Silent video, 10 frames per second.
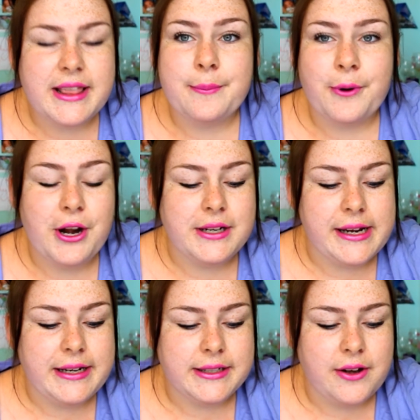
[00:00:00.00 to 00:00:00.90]
the
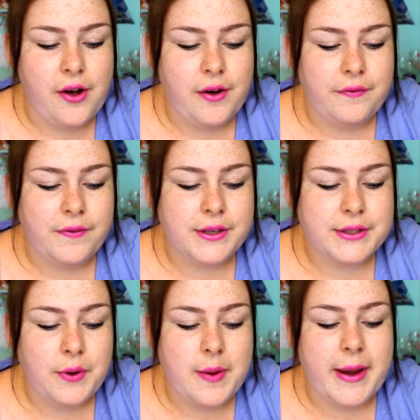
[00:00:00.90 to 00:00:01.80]
proteins of the
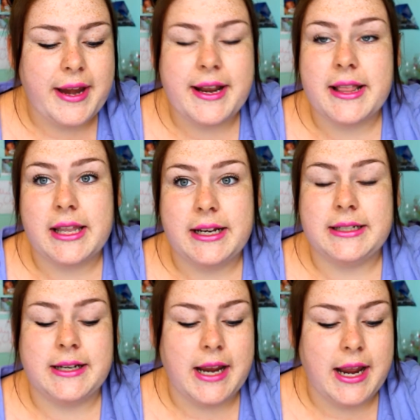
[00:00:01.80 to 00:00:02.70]
soybean can lead
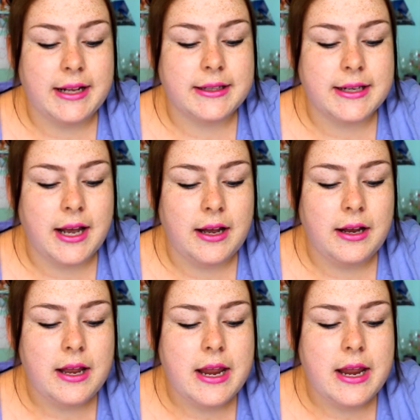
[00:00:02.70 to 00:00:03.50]
to cancer,